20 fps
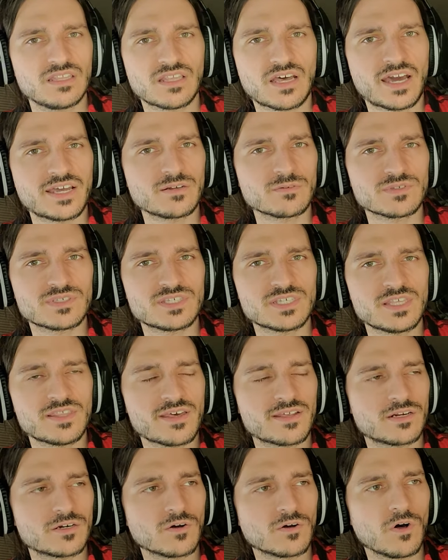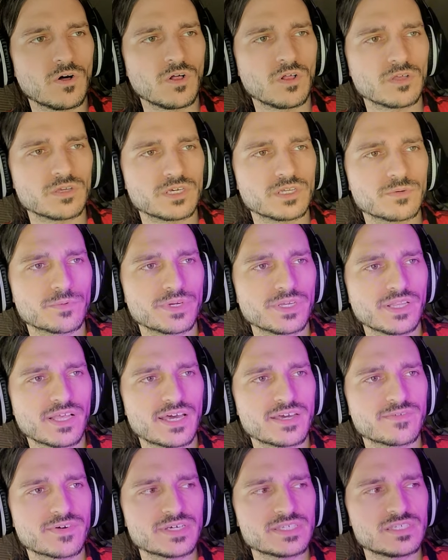I don't see that at all in real
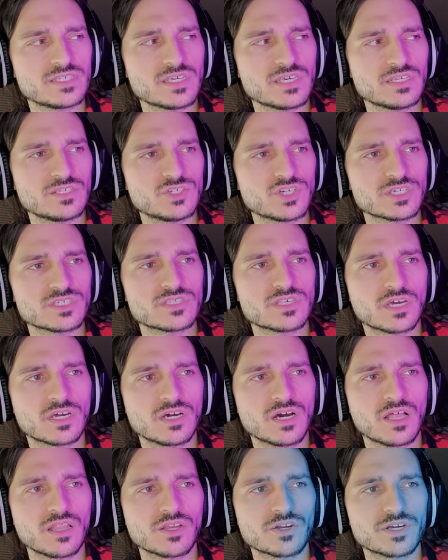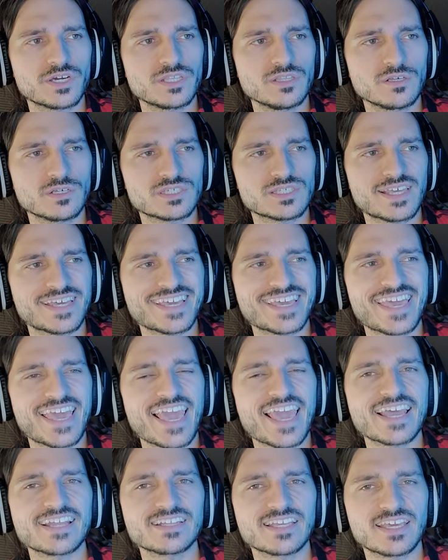life. I see just the color. It looks like
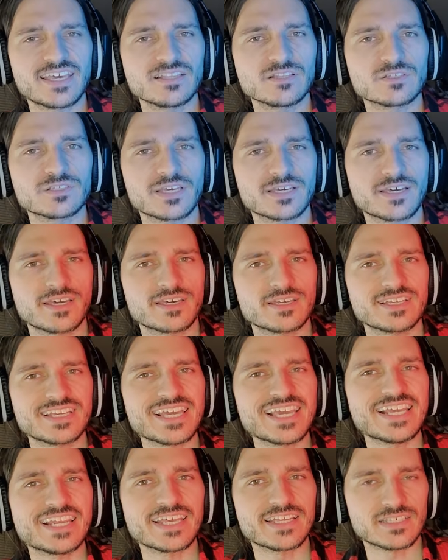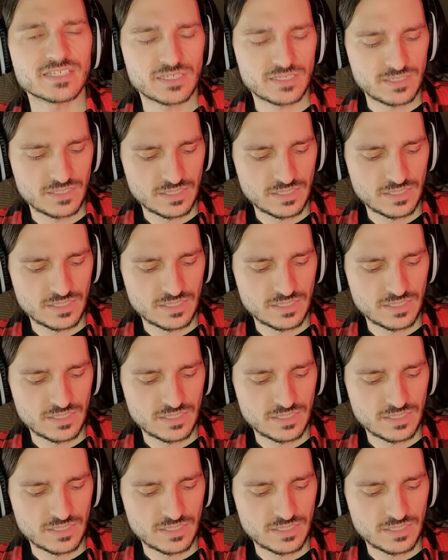candy. It looks like I could eat it.